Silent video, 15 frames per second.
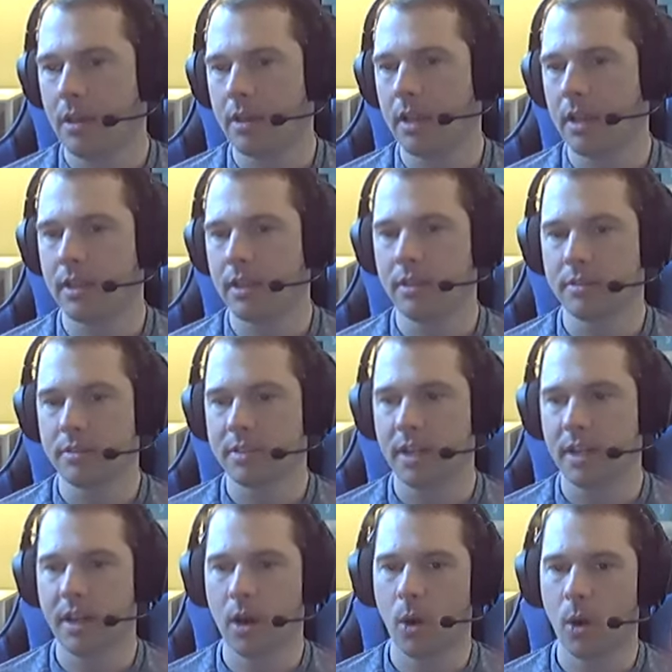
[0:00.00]
you said,
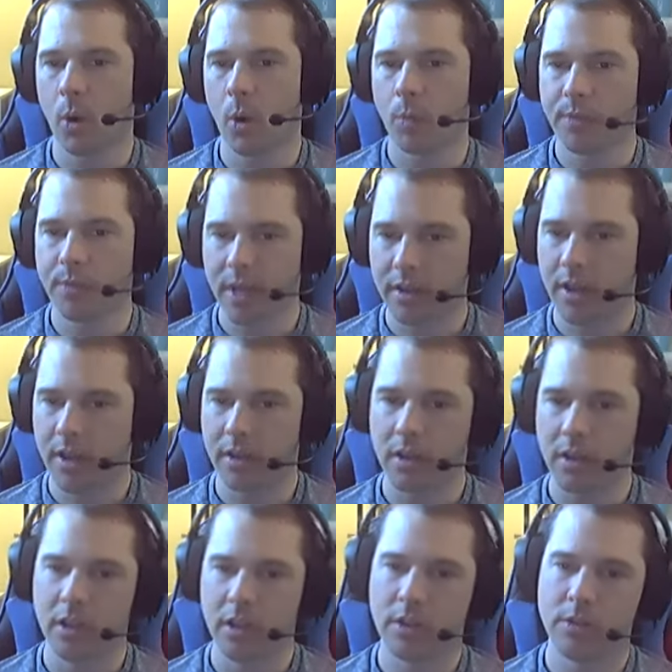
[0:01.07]
I hope they're not
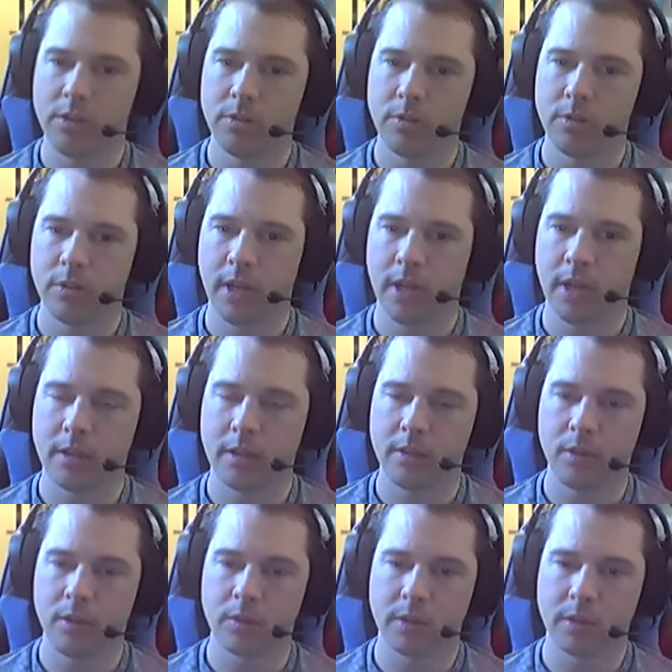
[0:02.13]
gonna do like,
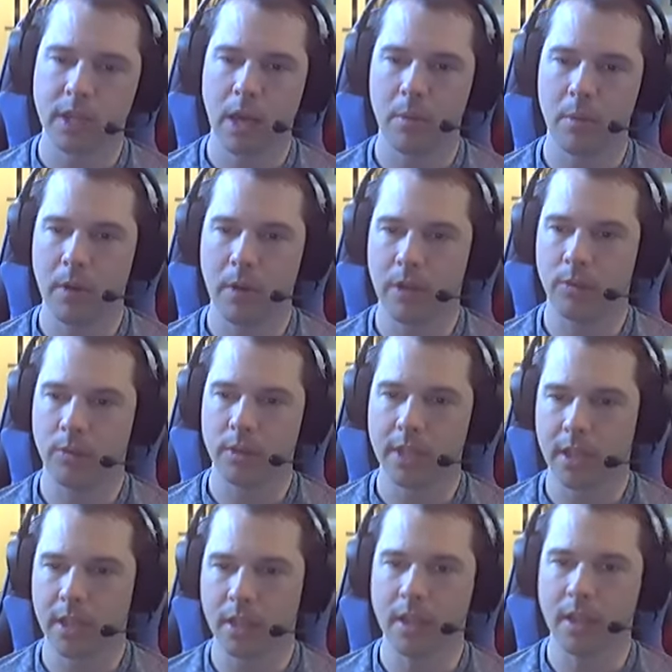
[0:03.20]
come out with
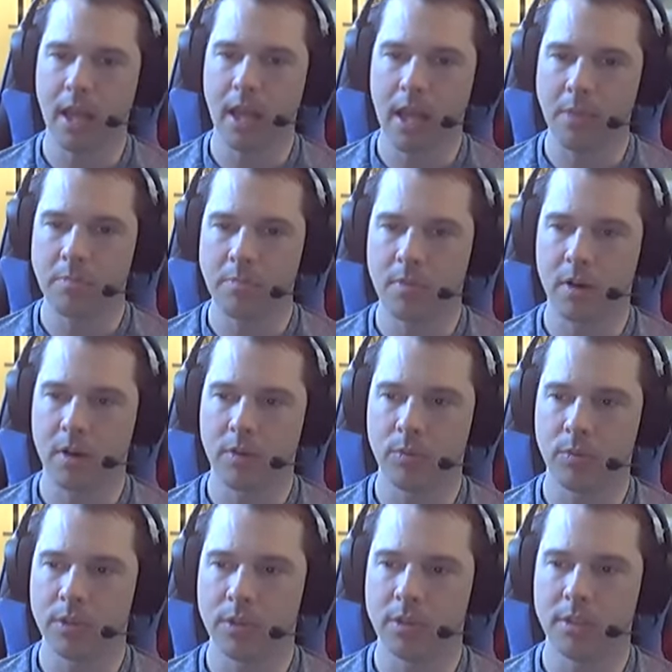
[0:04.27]
like a game
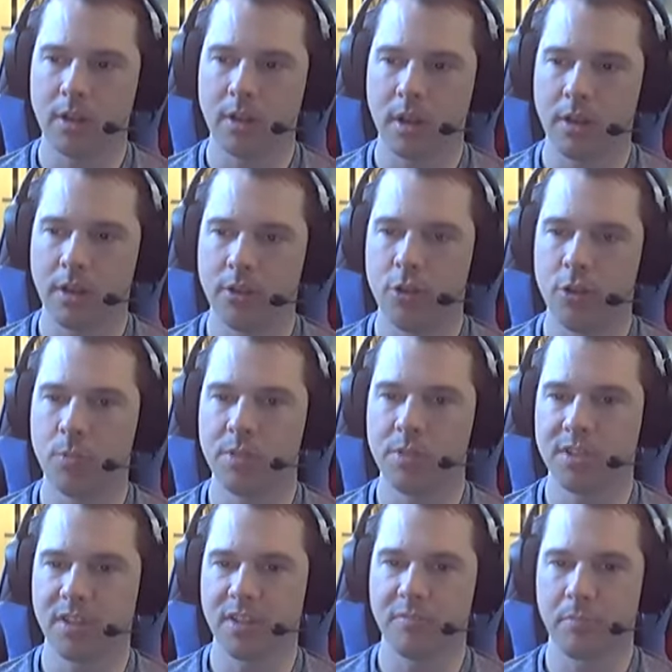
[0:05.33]
within the
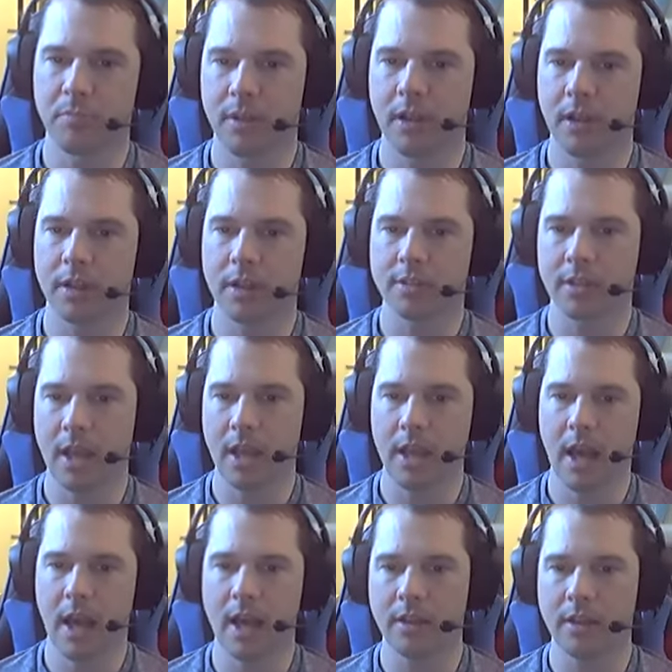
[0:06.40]
Ubisoft Plus and
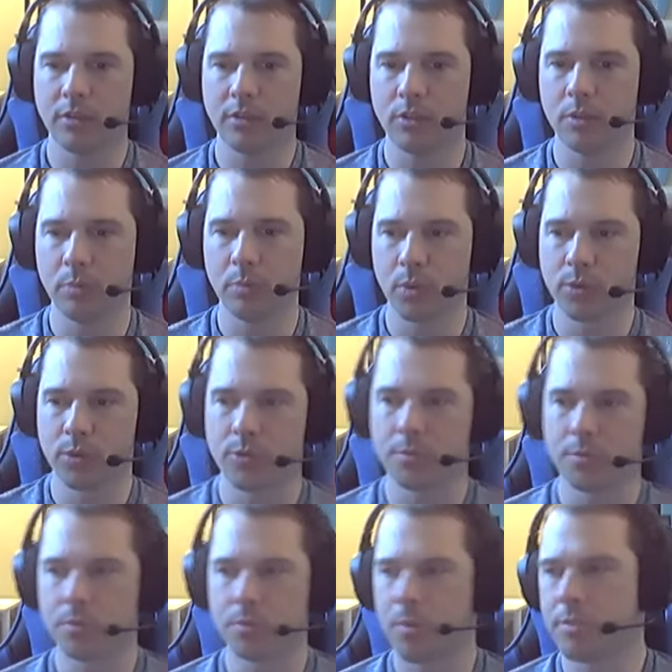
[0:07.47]
add it to the Pro
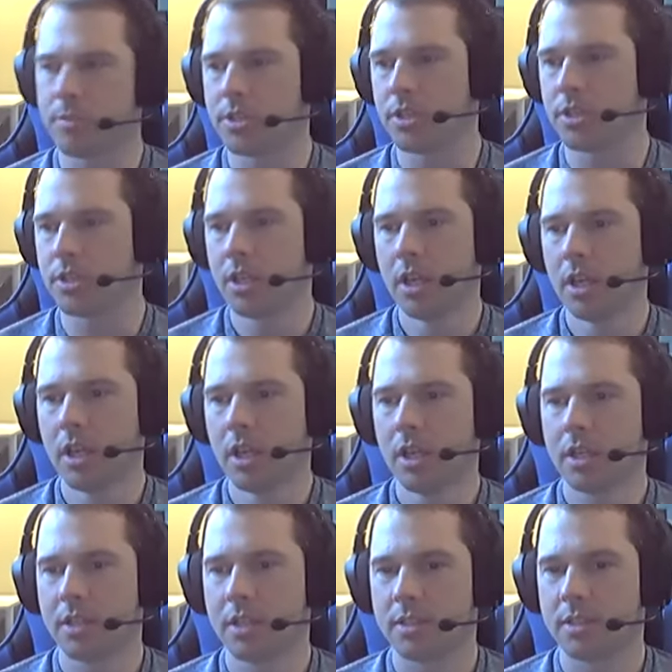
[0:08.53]
subscription,
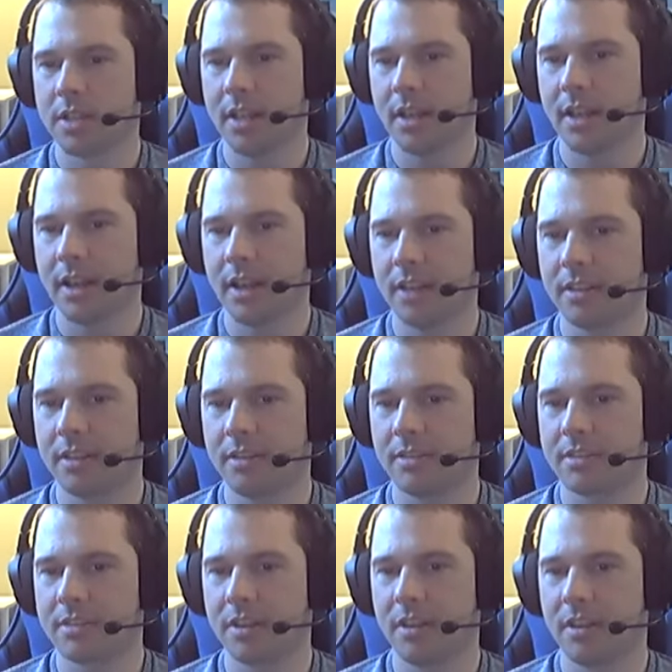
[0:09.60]
because then like it's
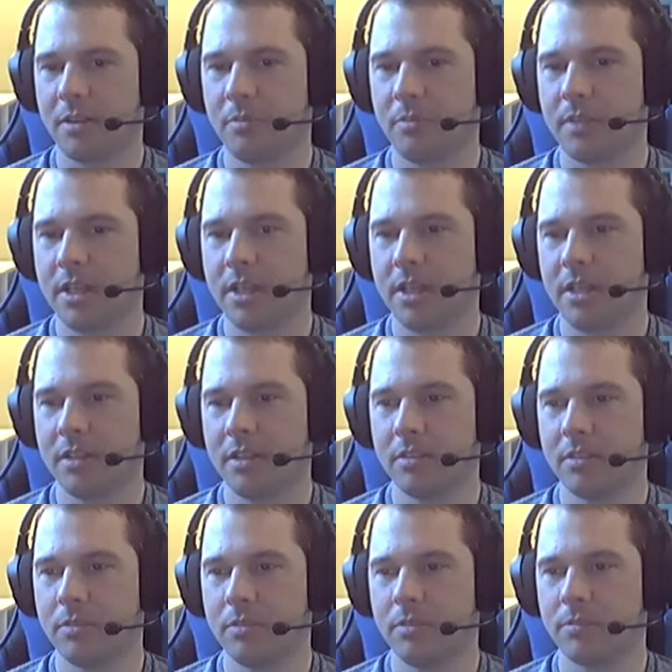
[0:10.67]
gonna be
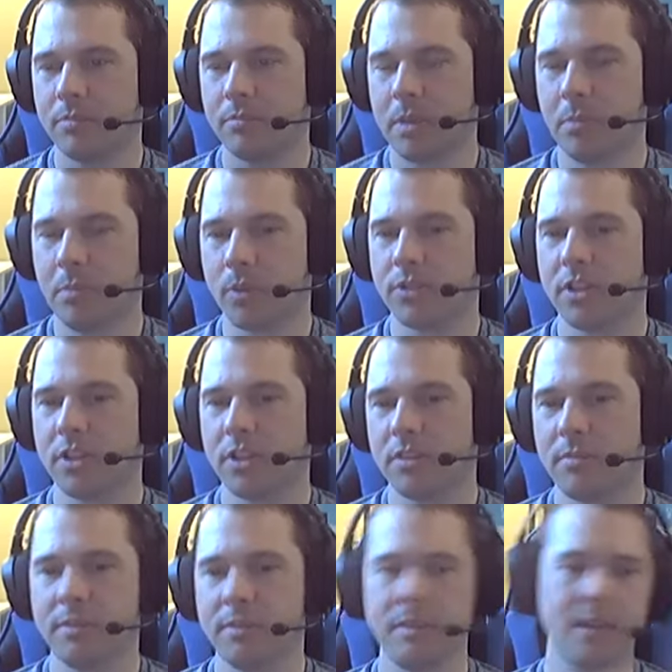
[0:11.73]
people's gonna
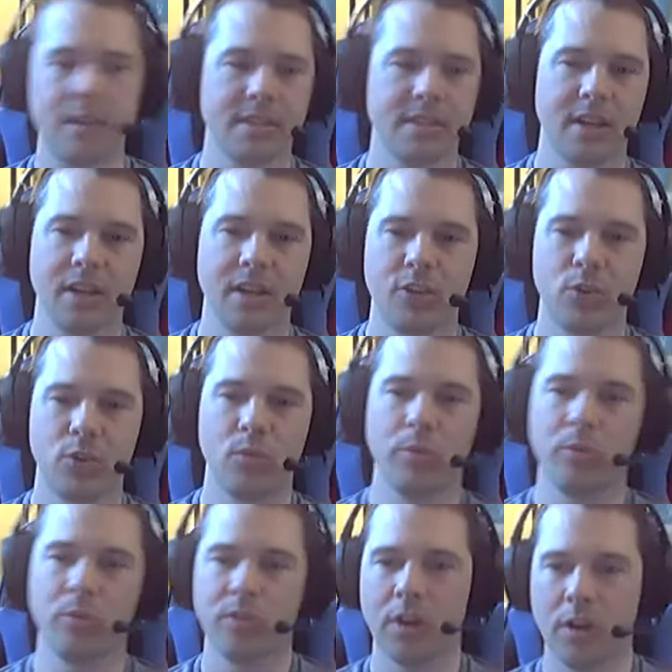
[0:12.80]
decide to
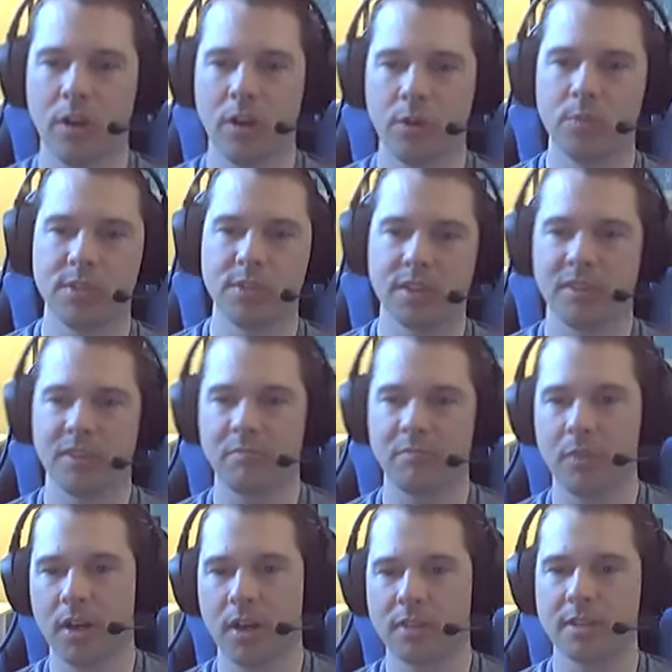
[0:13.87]
remove the Ubisoft
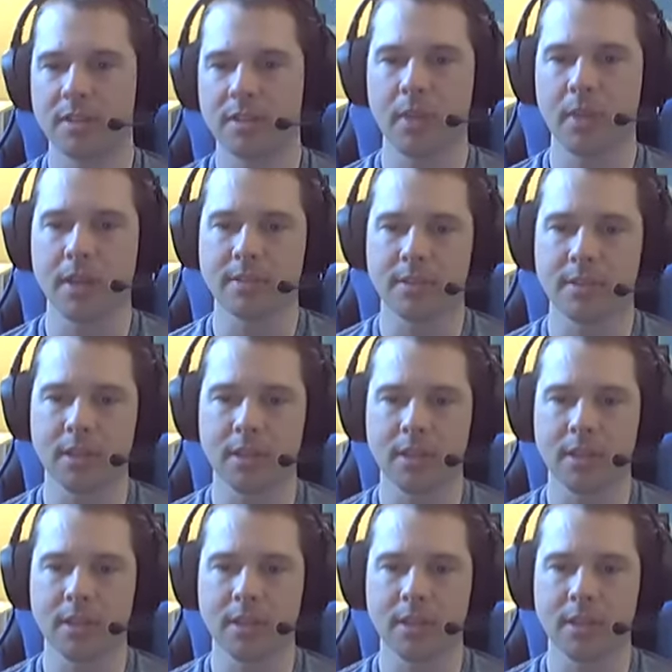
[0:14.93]
Plus, I'm guessing.